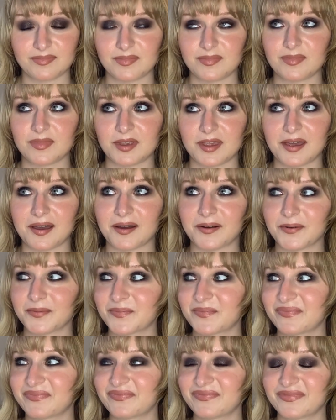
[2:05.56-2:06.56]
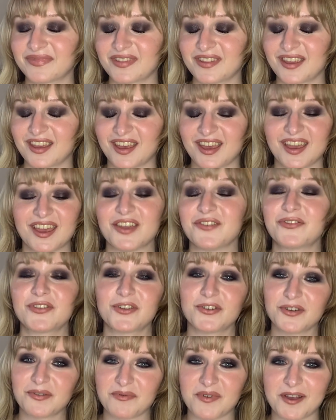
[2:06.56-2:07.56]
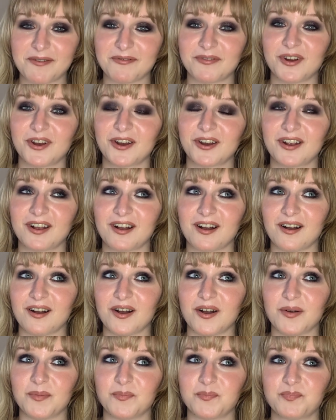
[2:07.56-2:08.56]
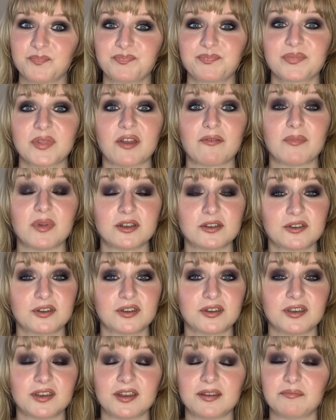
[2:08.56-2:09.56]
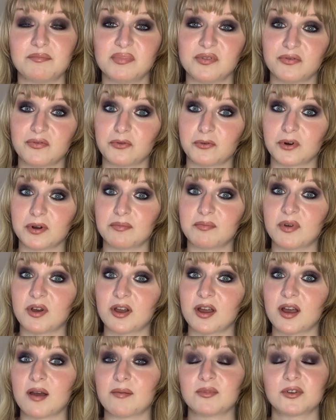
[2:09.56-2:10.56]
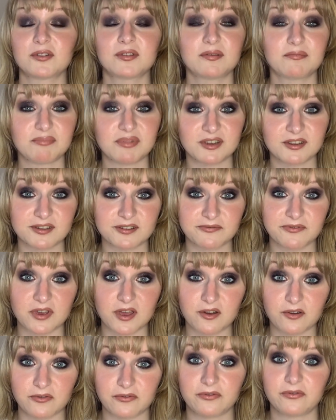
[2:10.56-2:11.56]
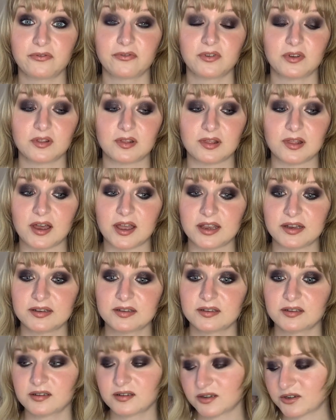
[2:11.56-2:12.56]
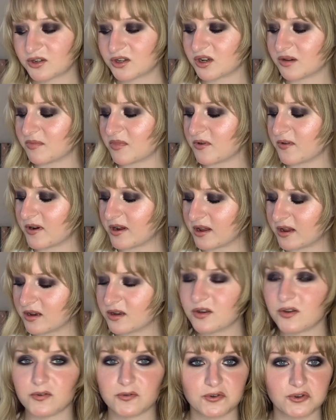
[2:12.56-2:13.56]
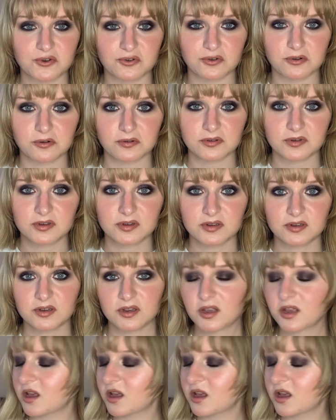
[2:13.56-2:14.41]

Yeah, if you remember, I mentioned it before, but I'm not the biggest fan of light shimmery neutrals.